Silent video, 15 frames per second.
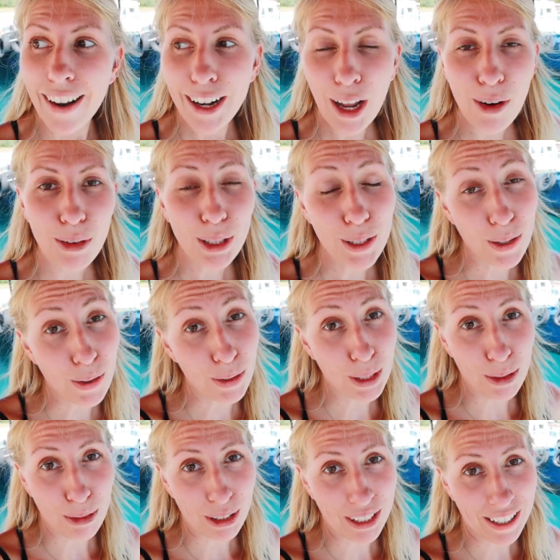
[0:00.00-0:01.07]
and now we're the
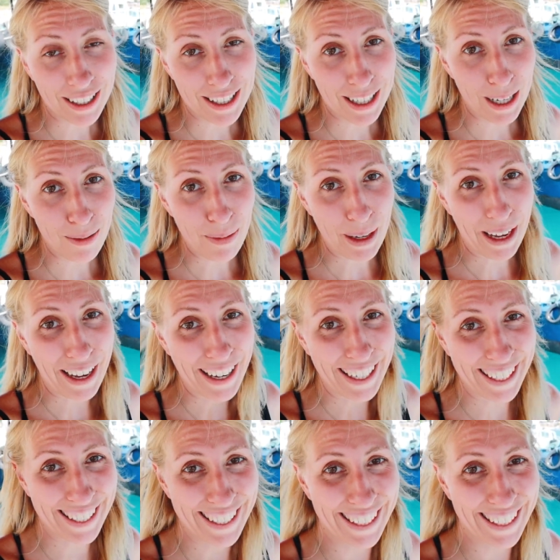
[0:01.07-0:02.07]
only one that stayed behind.